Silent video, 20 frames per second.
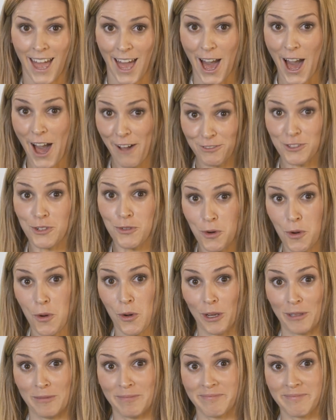After
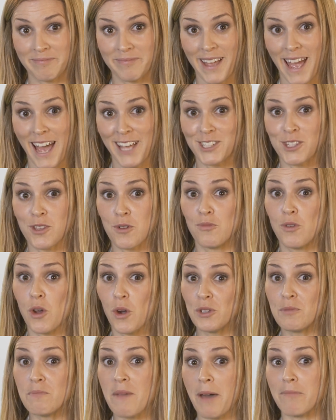all, as the
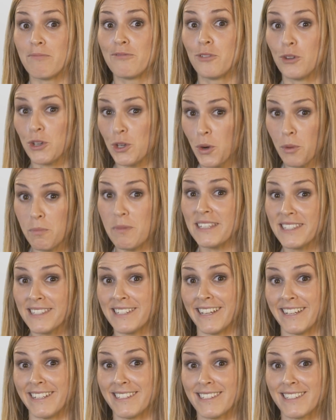roadmap for your
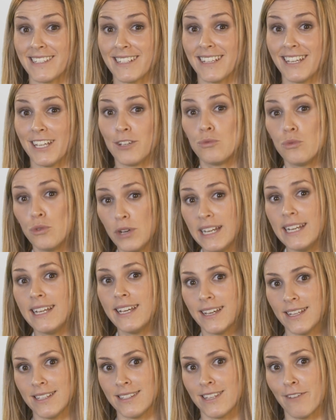business, it really
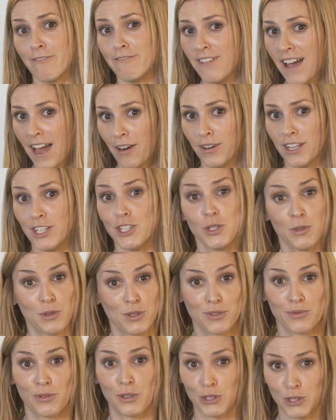is a very
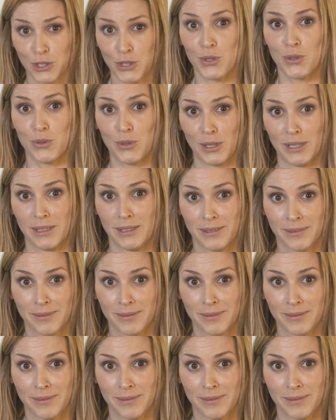useful tool.